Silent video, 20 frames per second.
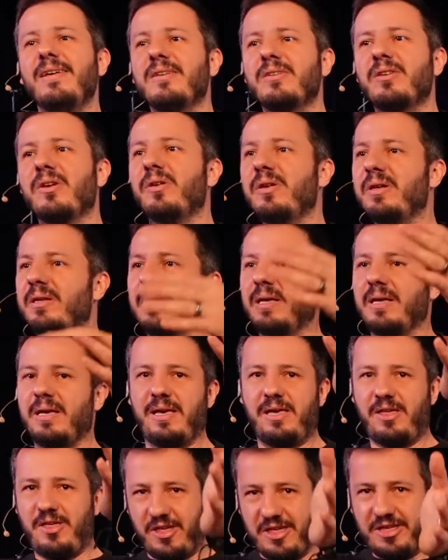So
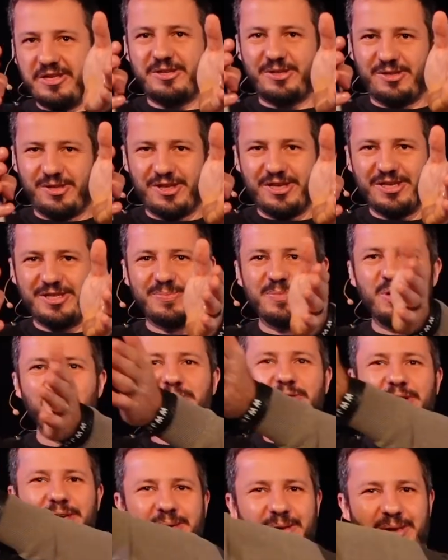she's
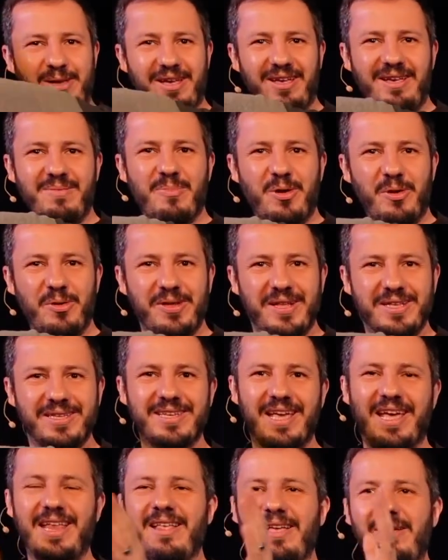moving in
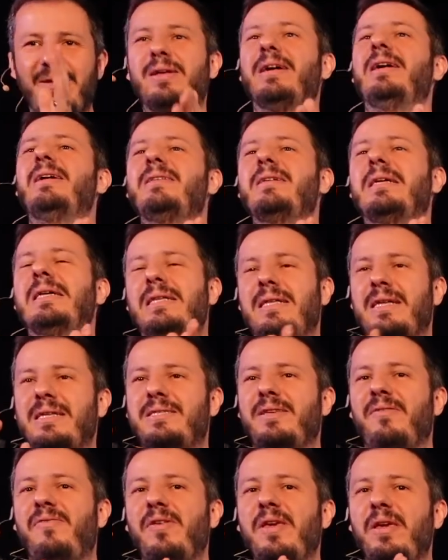boldness. And
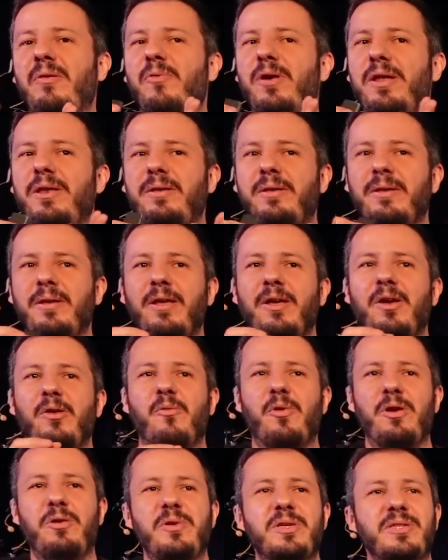that's the thing.
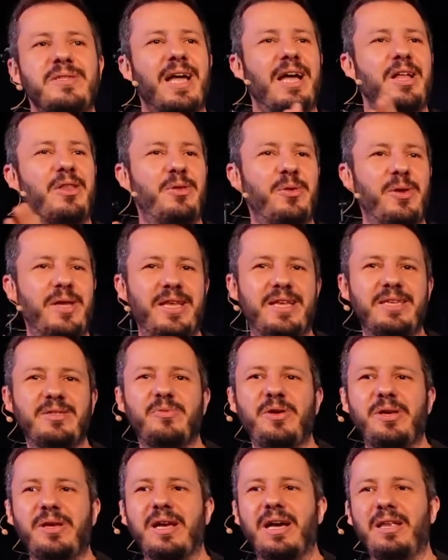When we start doing this,
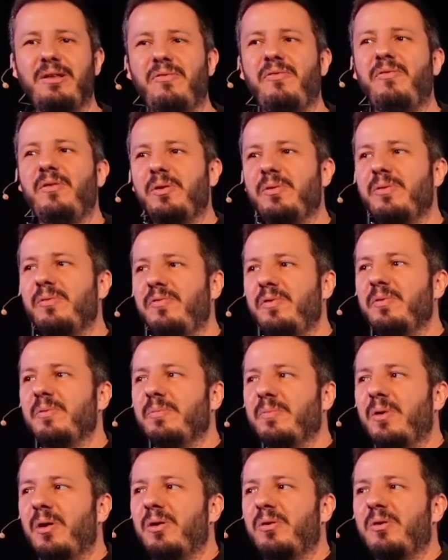we kind of feel
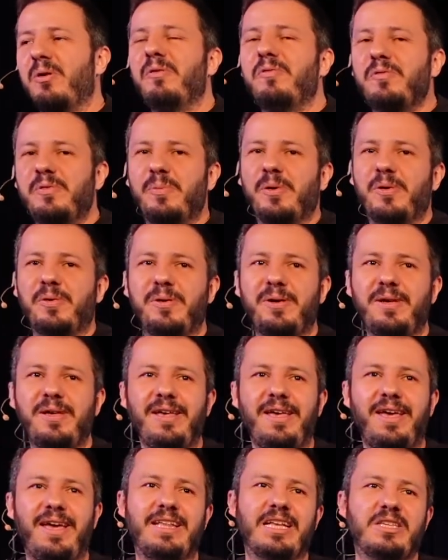more comfortable.
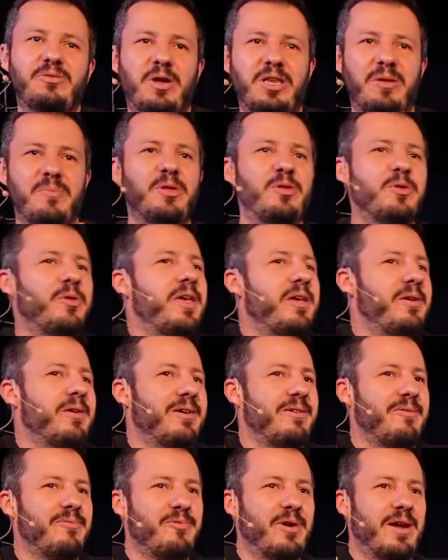And that's what I'm doing
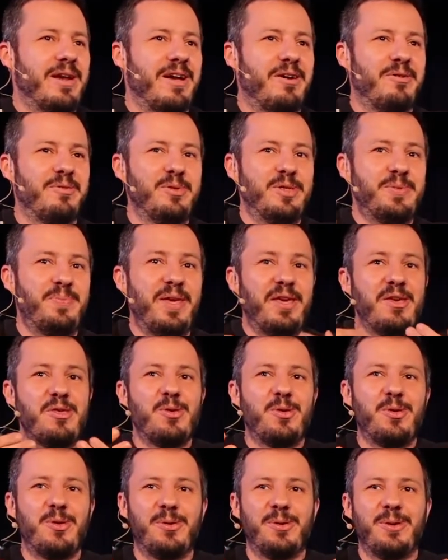here right now, speaking
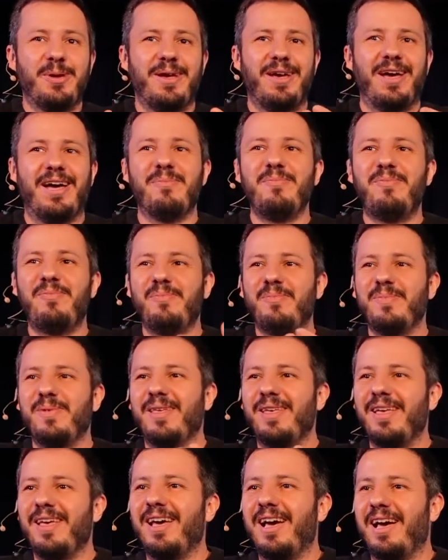to you. I
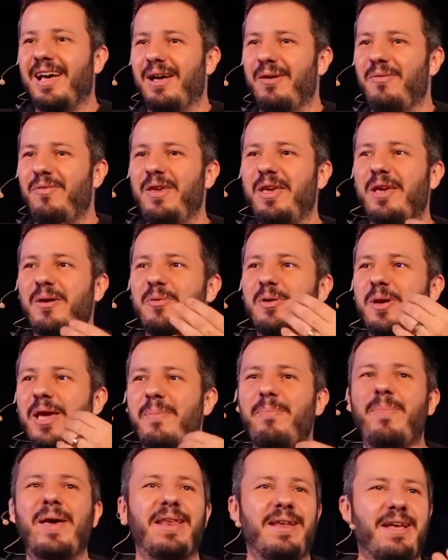think I will
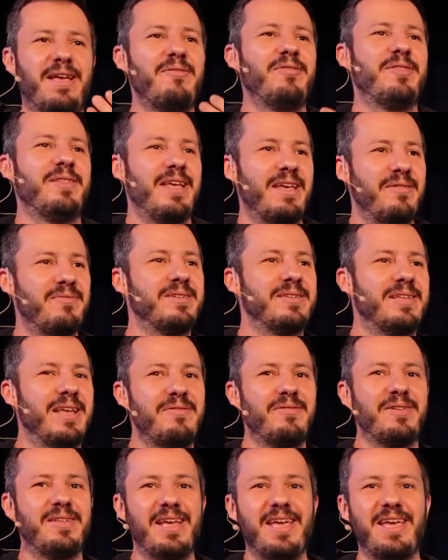get better
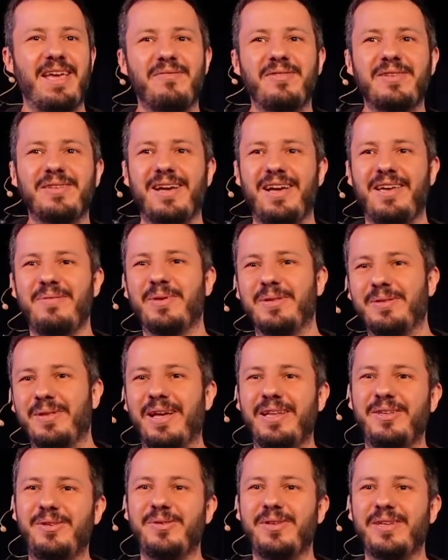every day, every time
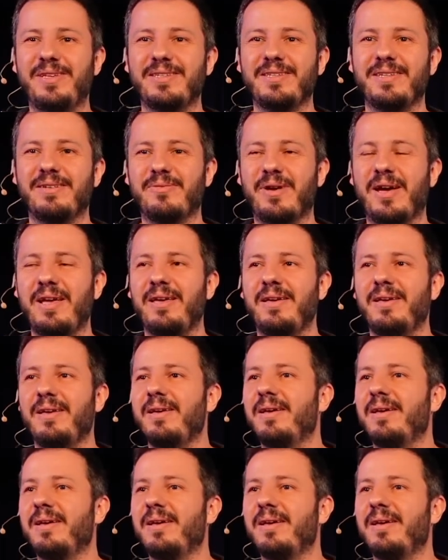I do this, right?